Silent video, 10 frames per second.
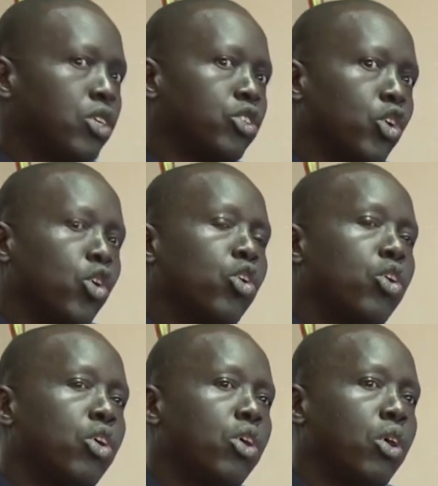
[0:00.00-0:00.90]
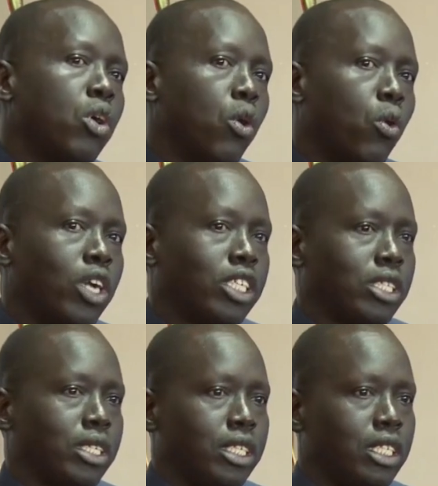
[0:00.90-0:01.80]
So
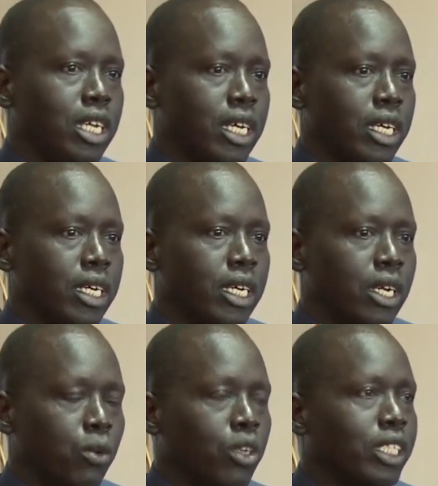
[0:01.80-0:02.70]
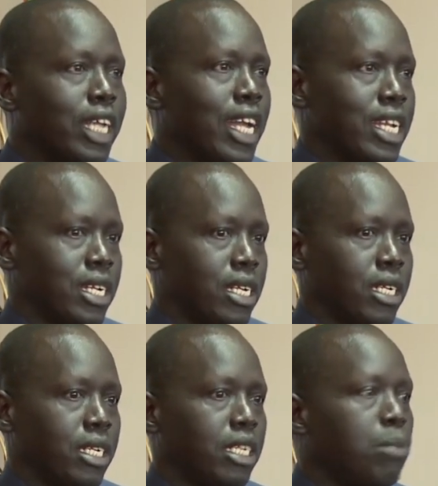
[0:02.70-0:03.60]
what was done,
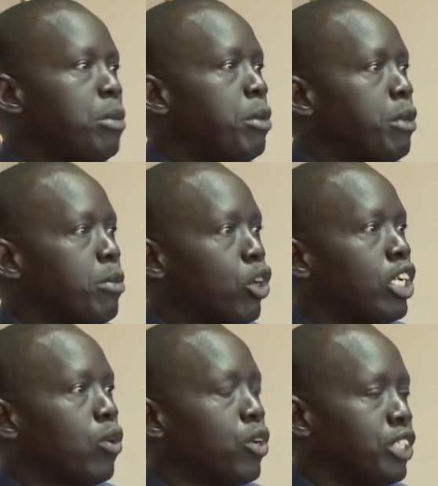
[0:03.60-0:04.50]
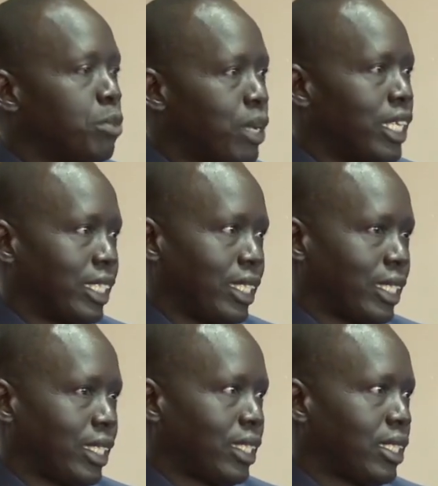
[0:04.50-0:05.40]
the PPP model was in
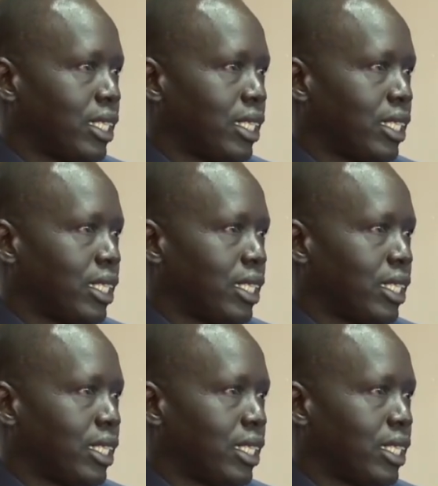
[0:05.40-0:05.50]
place.